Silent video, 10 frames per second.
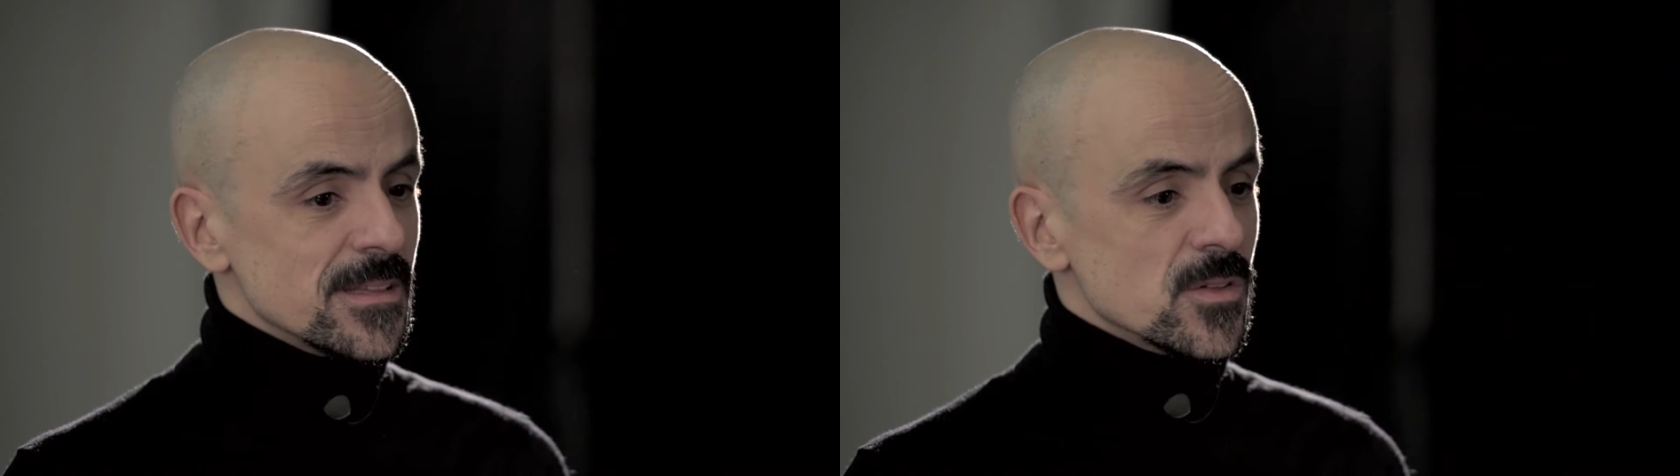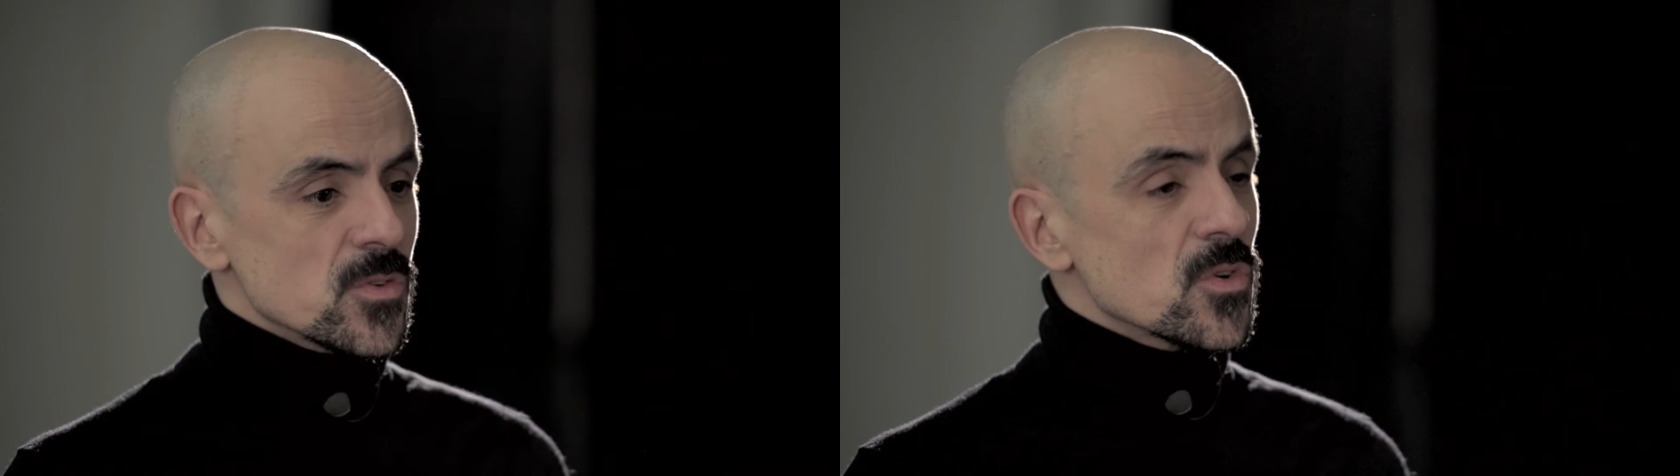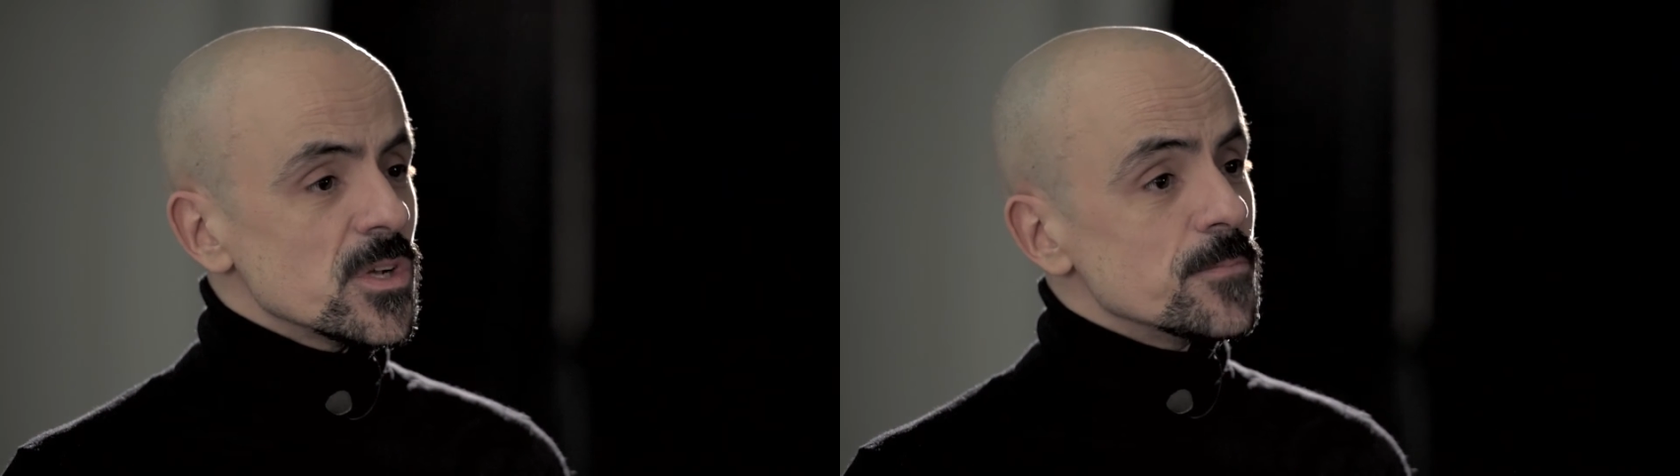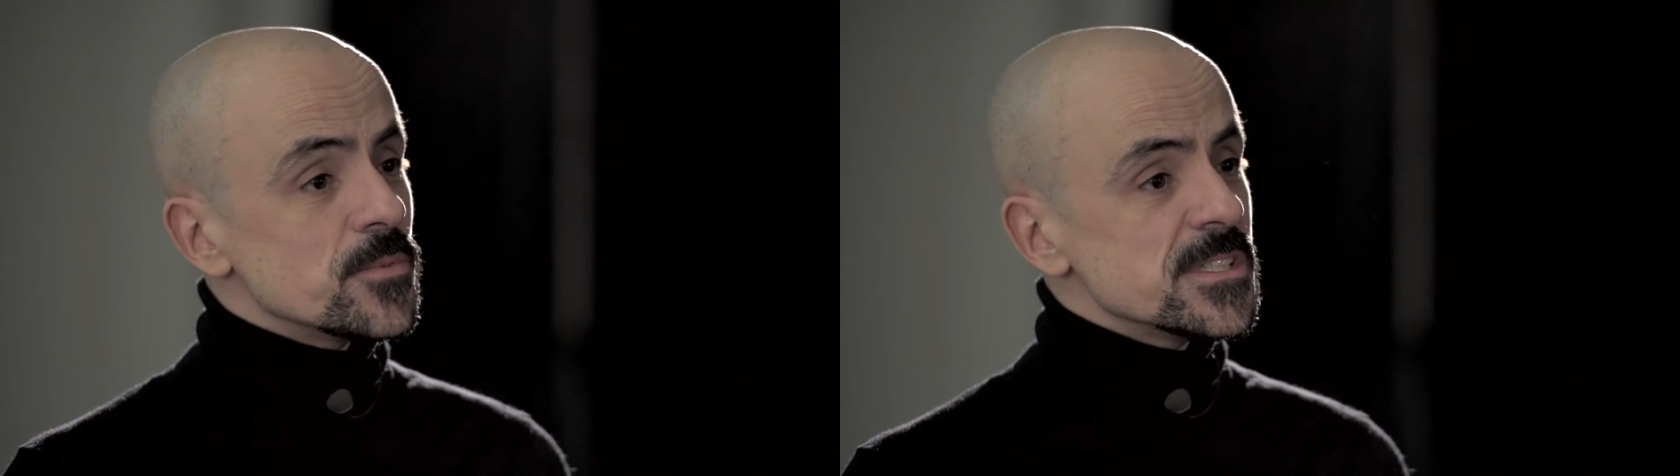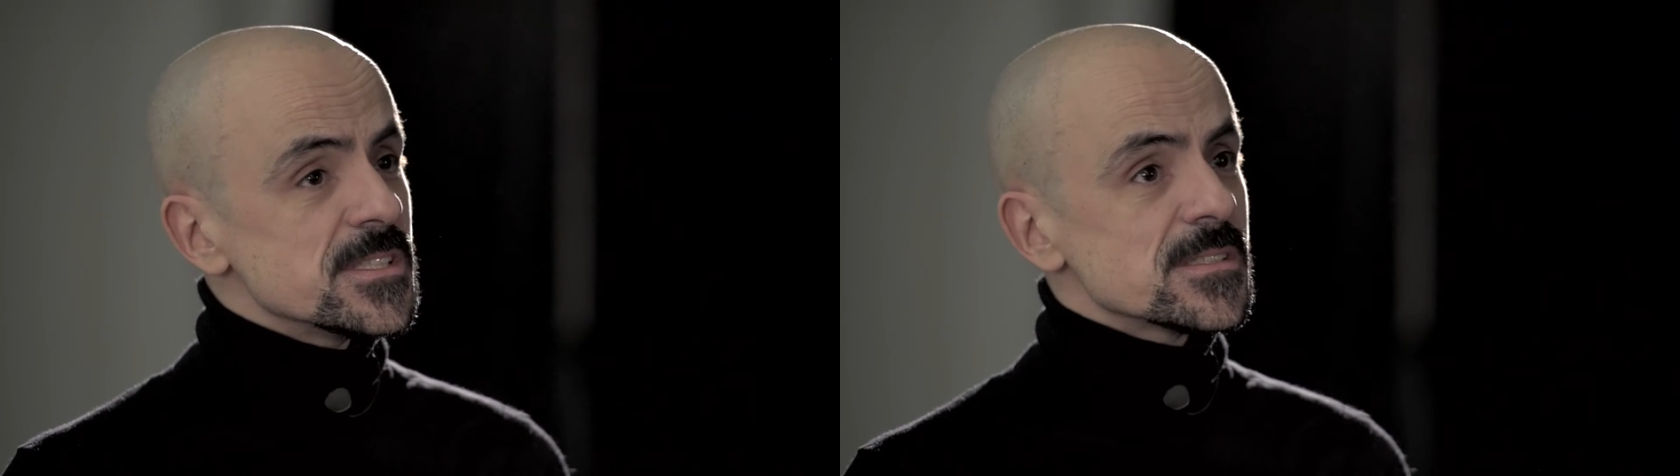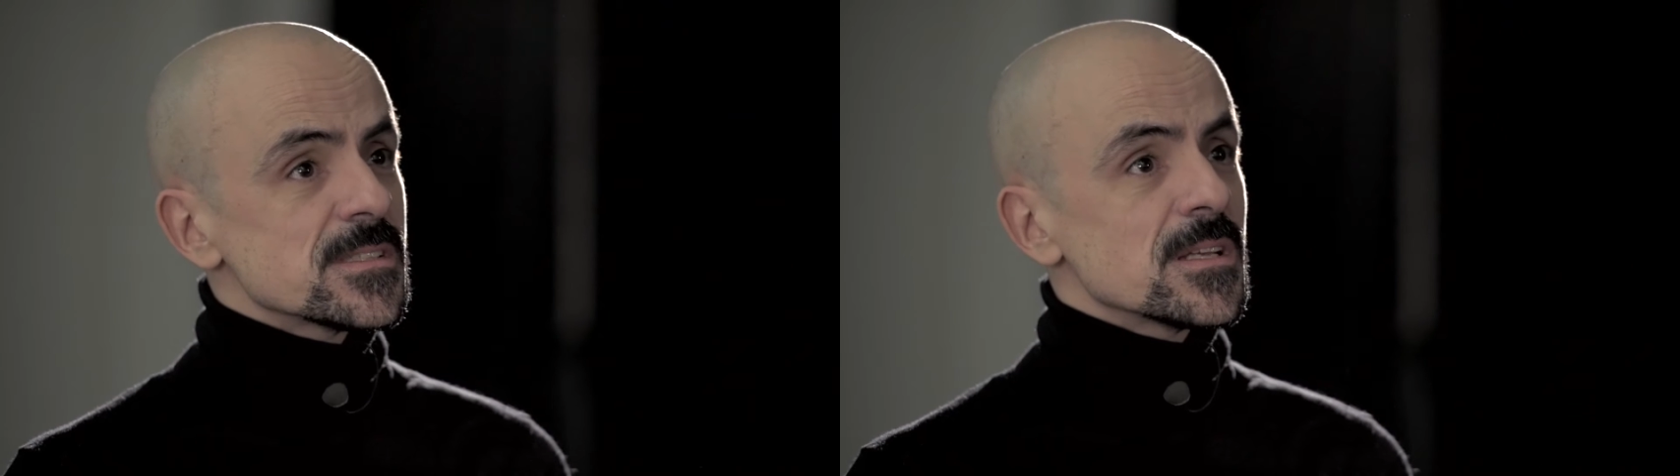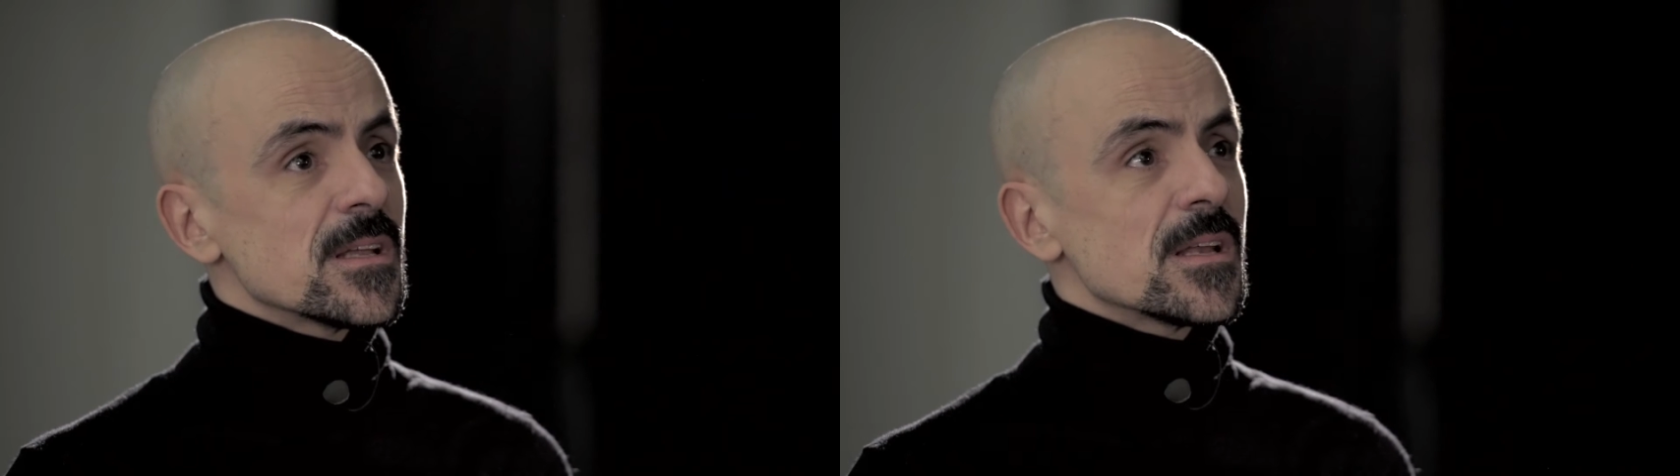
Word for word: not only bridges and,